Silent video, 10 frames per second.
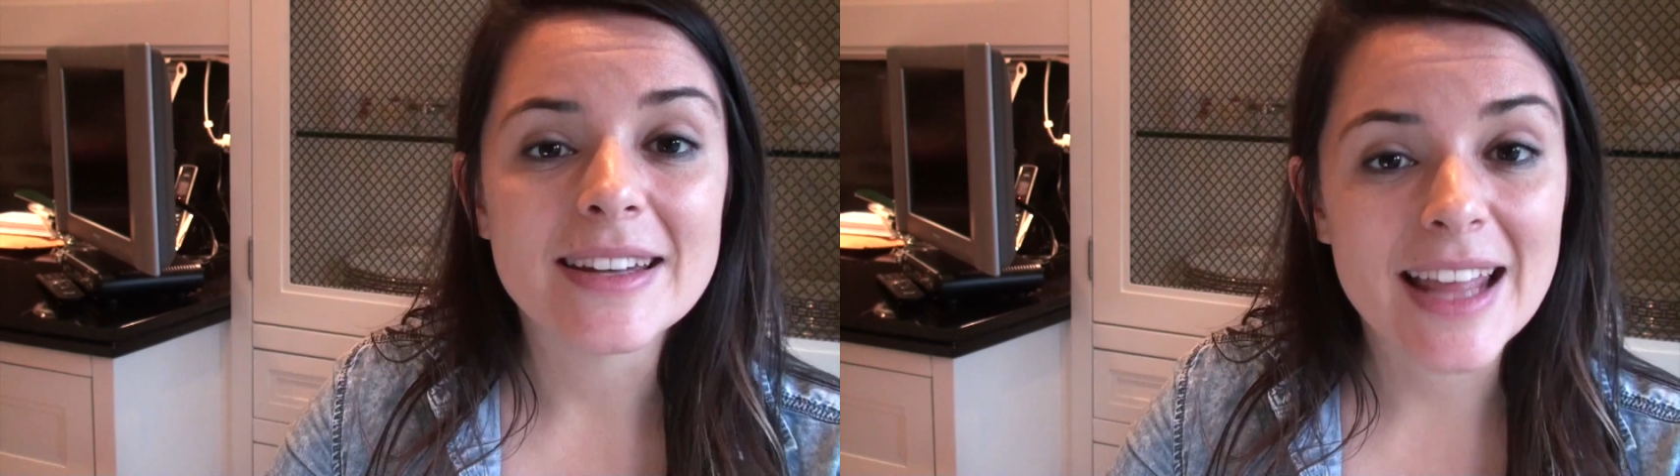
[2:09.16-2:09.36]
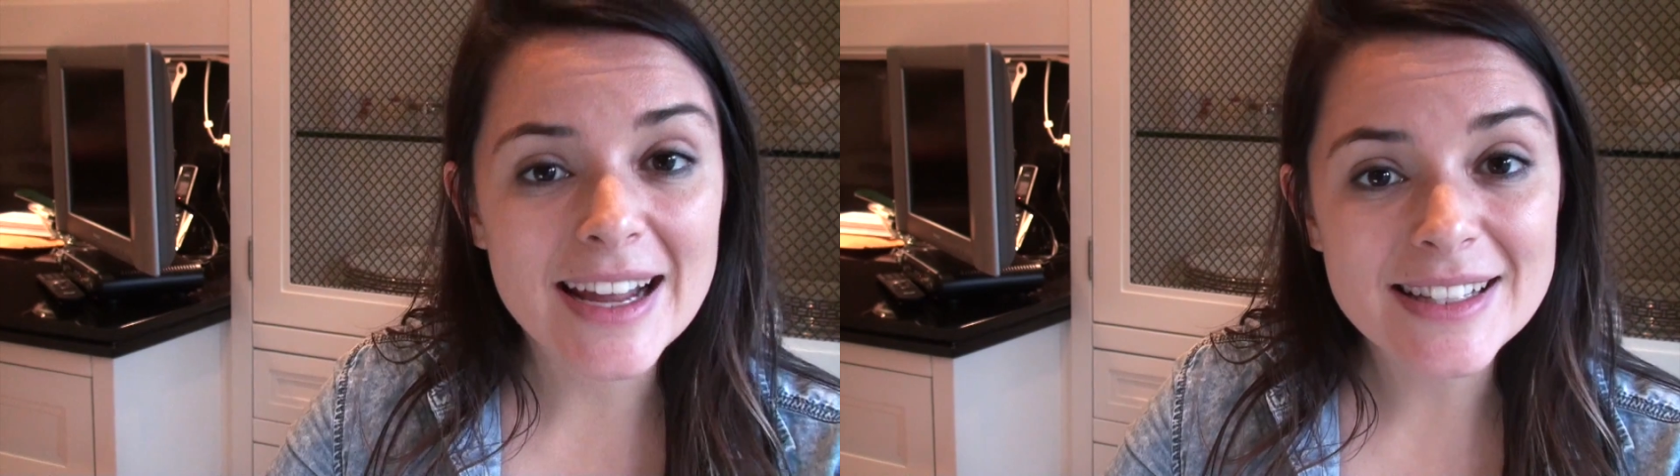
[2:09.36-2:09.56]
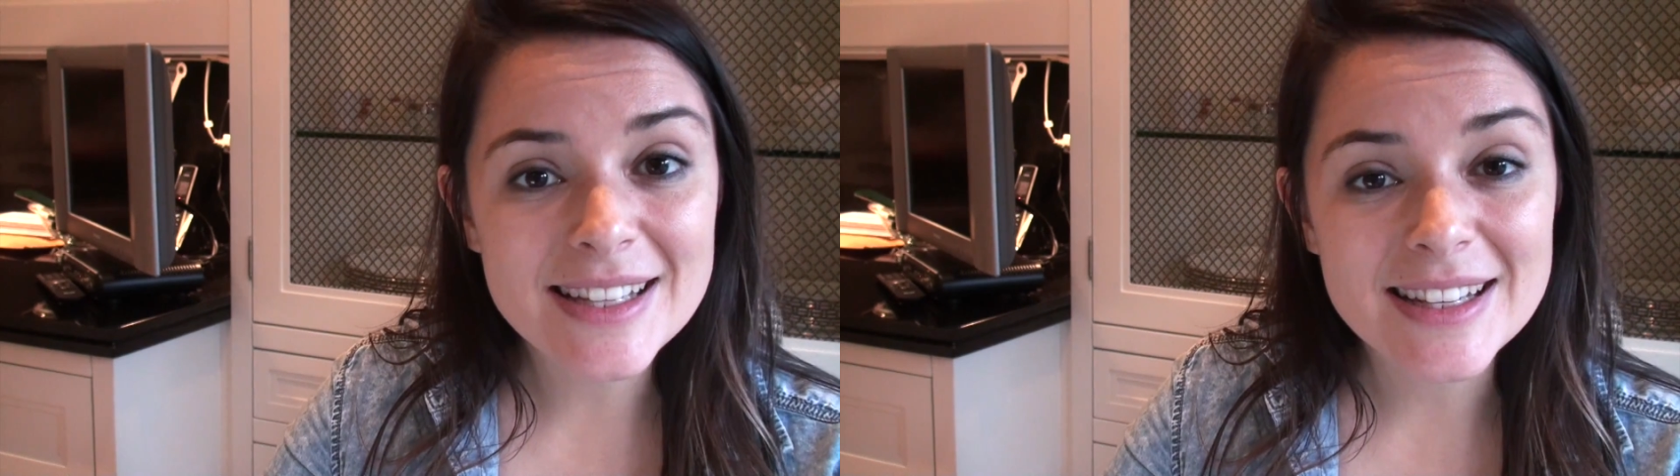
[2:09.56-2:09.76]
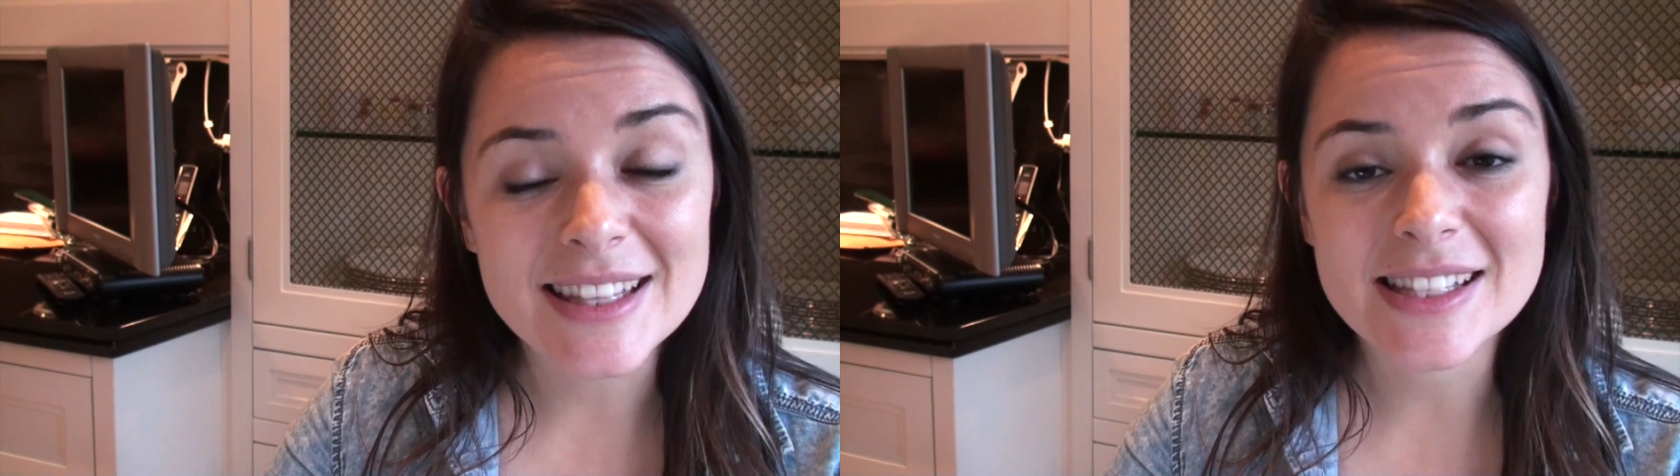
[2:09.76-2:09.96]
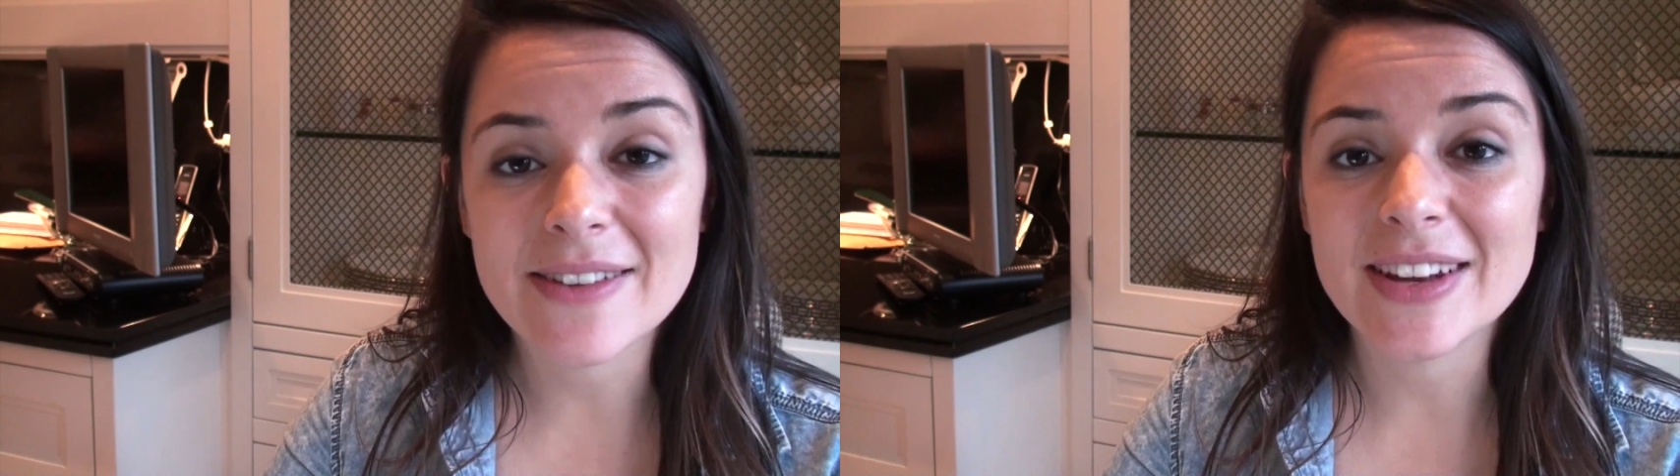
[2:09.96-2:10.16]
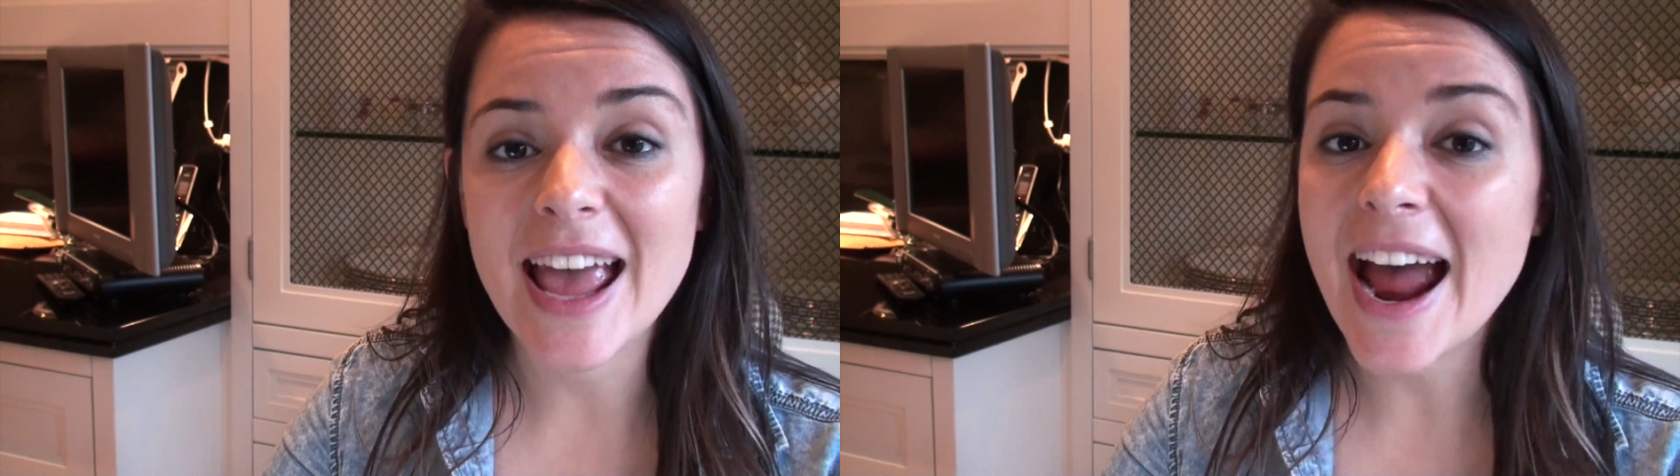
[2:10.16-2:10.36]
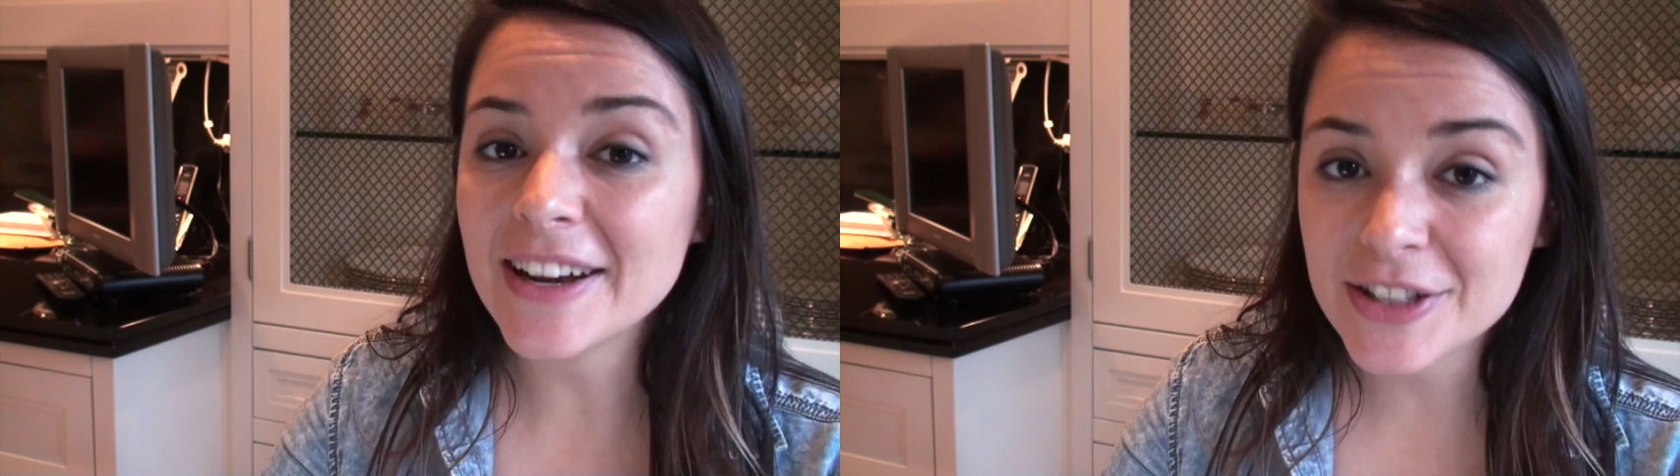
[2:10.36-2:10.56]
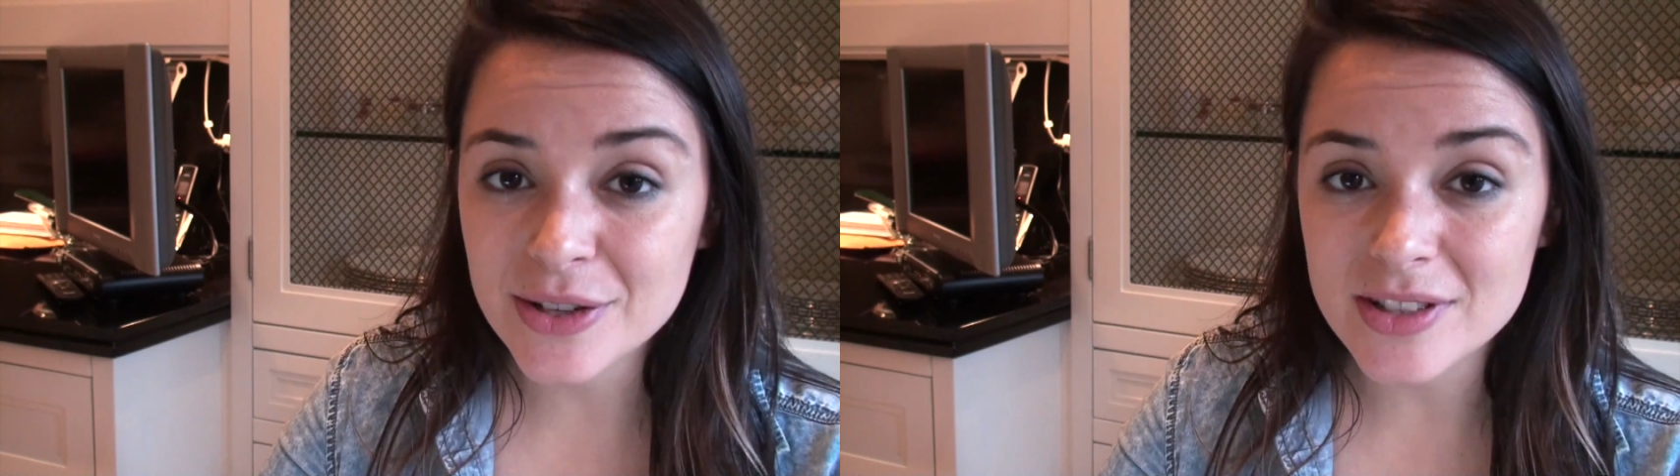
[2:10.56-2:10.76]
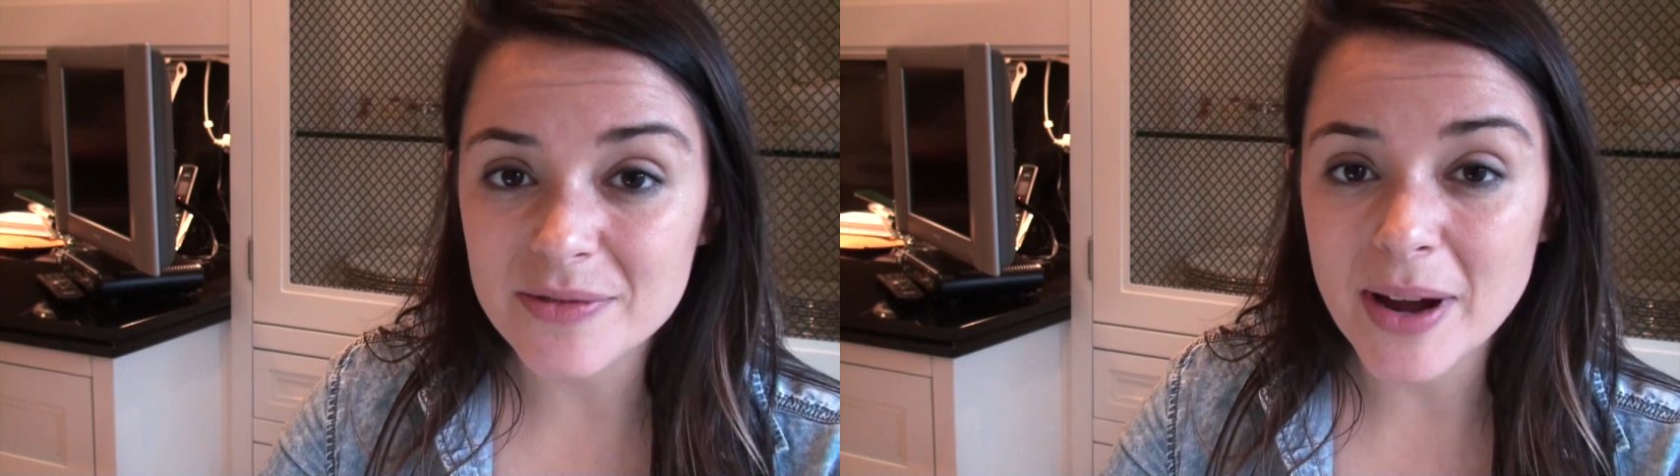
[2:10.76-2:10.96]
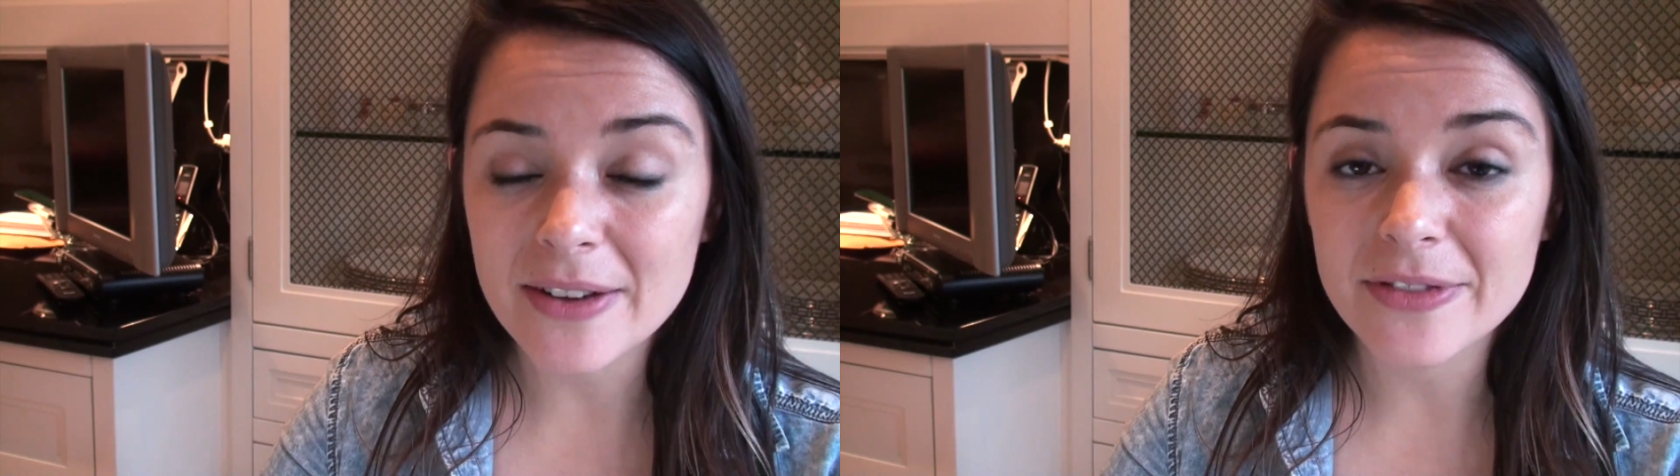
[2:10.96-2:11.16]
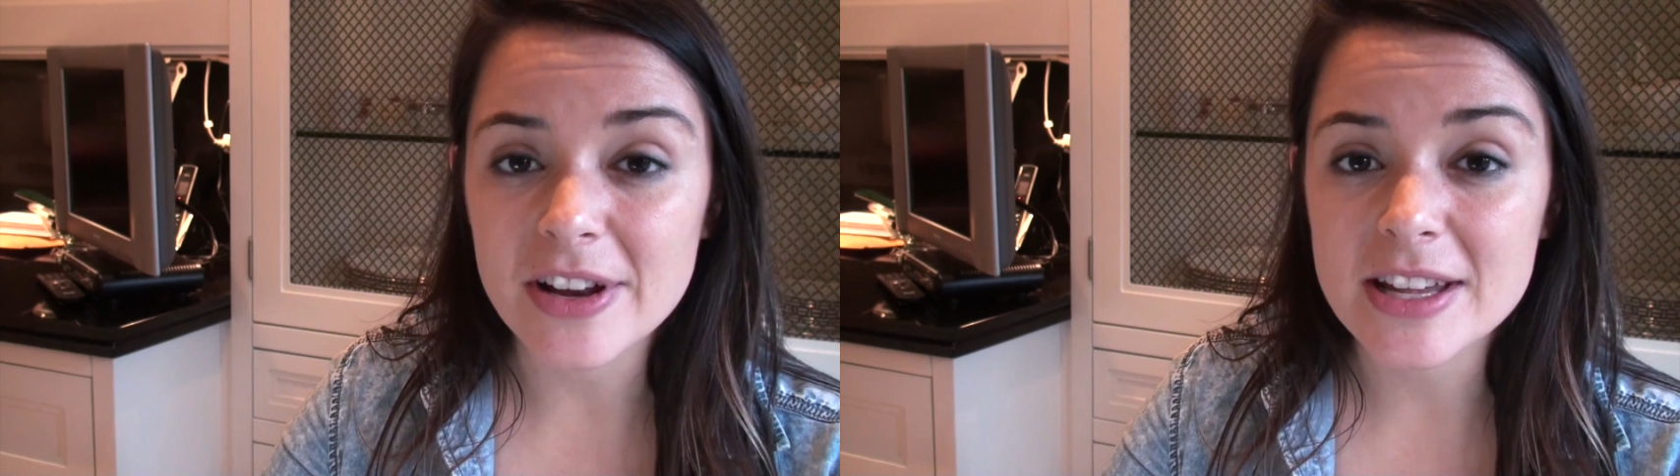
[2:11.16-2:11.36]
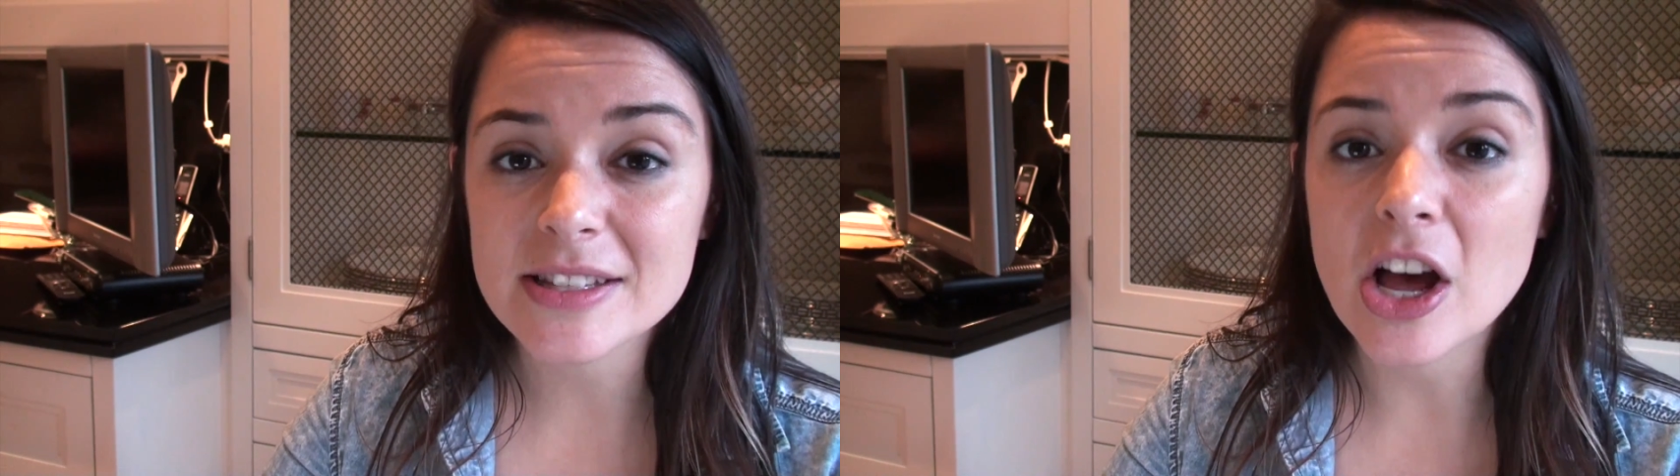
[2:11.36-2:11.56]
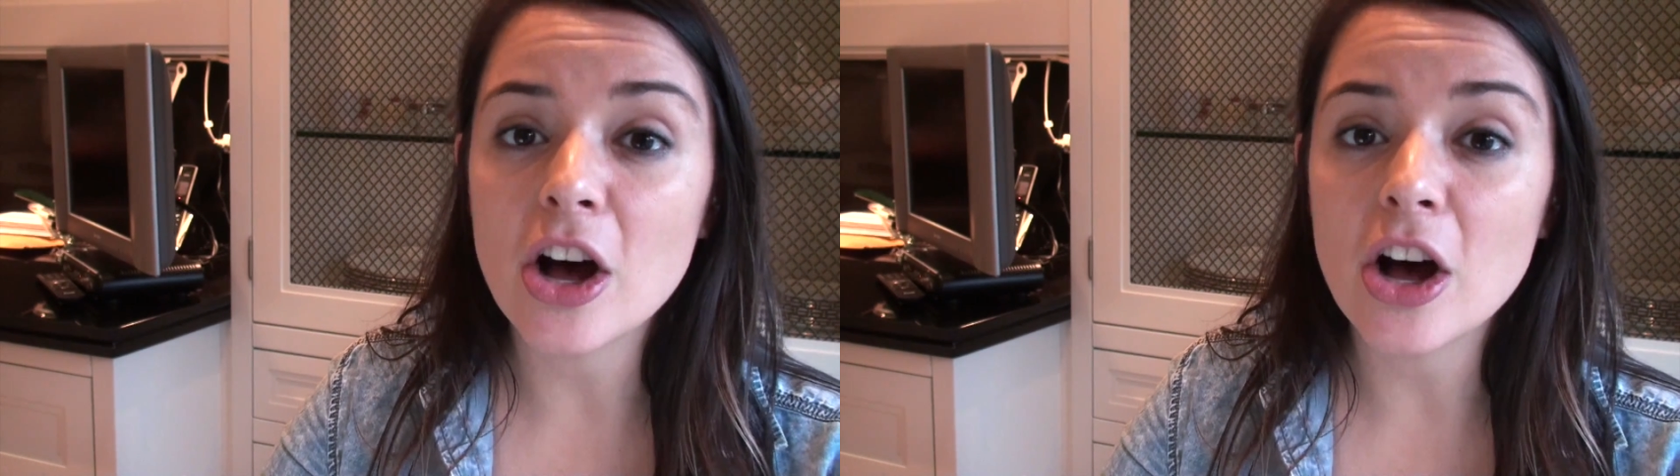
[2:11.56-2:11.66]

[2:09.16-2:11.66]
Next, the 7 attitudes of mindfulness